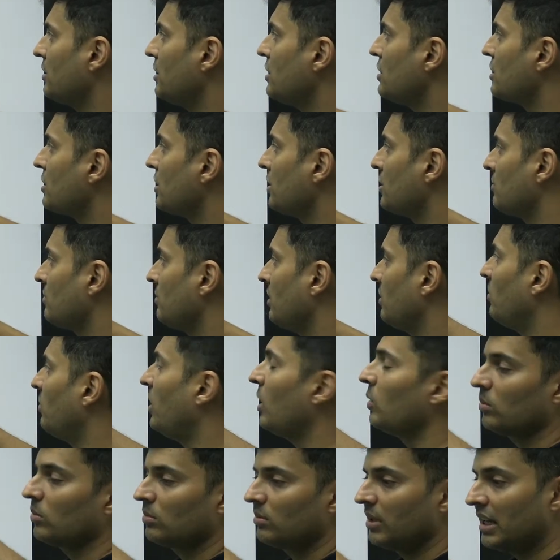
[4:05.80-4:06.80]
teachers will
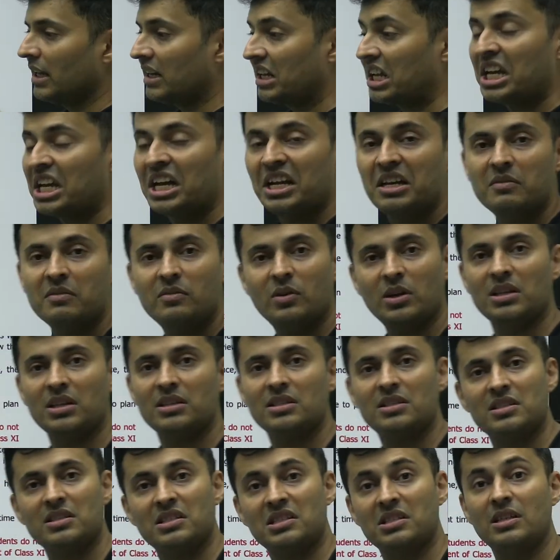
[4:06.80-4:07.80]
wow they are caring for
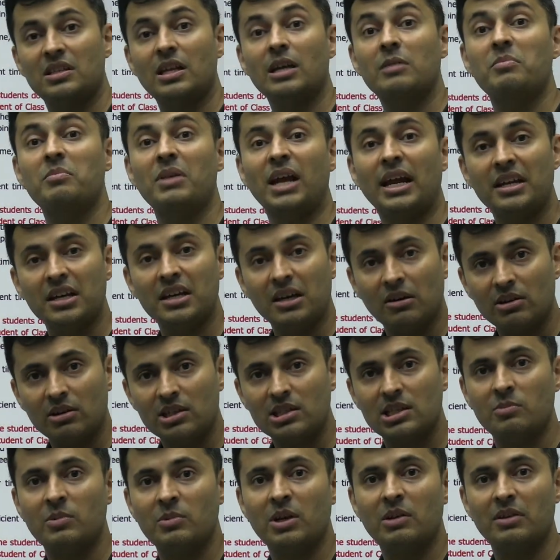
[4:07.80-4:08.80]
us they are planning our
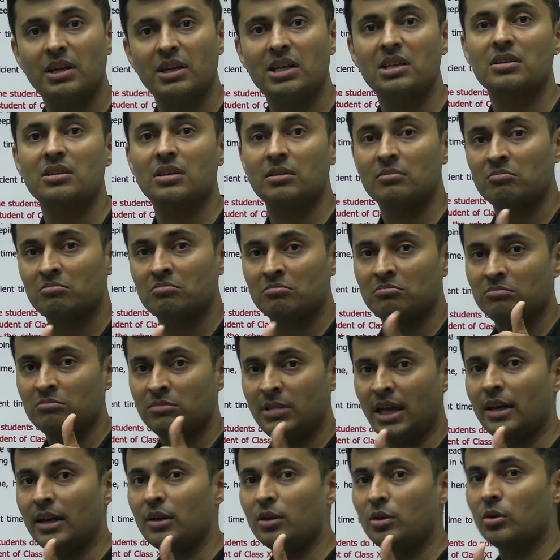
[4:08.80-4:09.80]
summer vacation
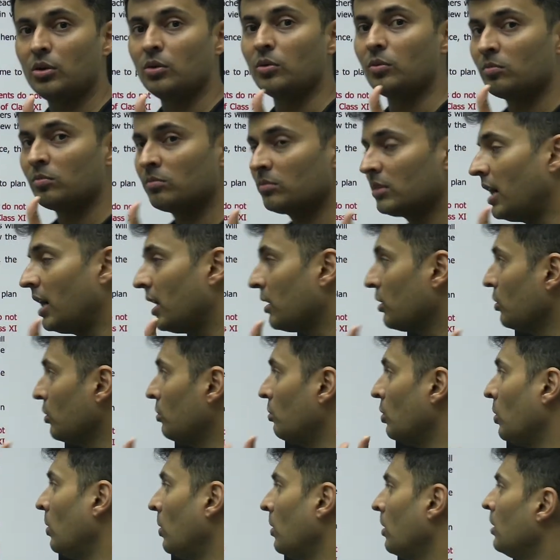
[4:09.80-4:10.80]
thank you thank you
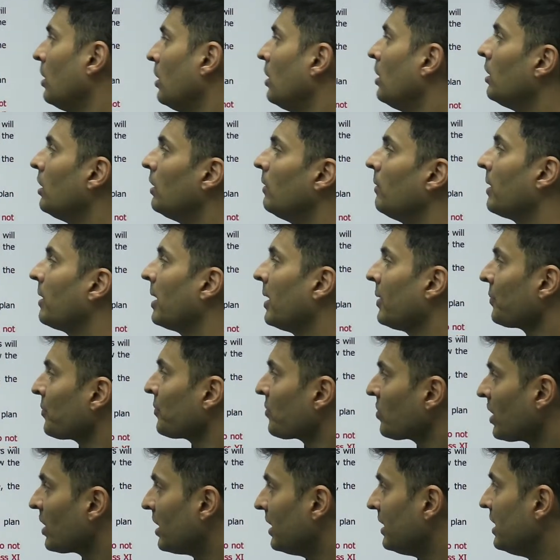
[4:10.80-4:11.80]
bro okay
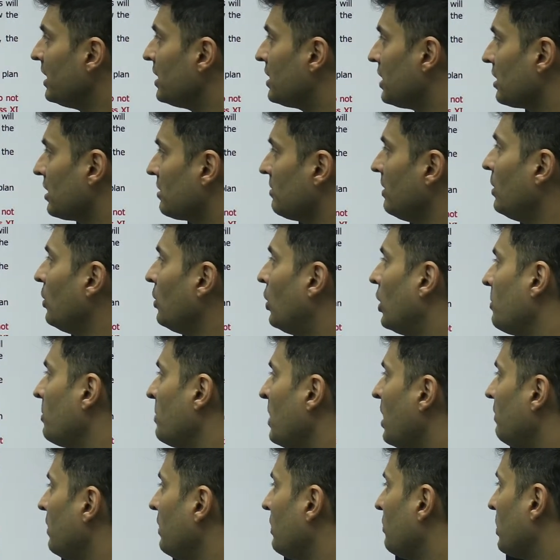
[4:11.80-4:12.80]
Teachers will not
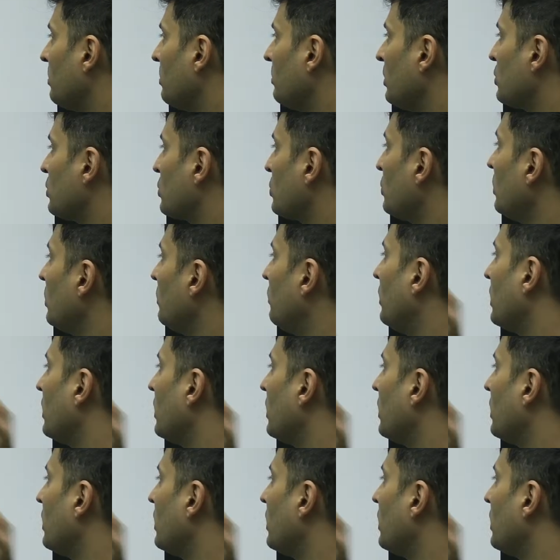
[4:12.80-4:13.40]
be away from the school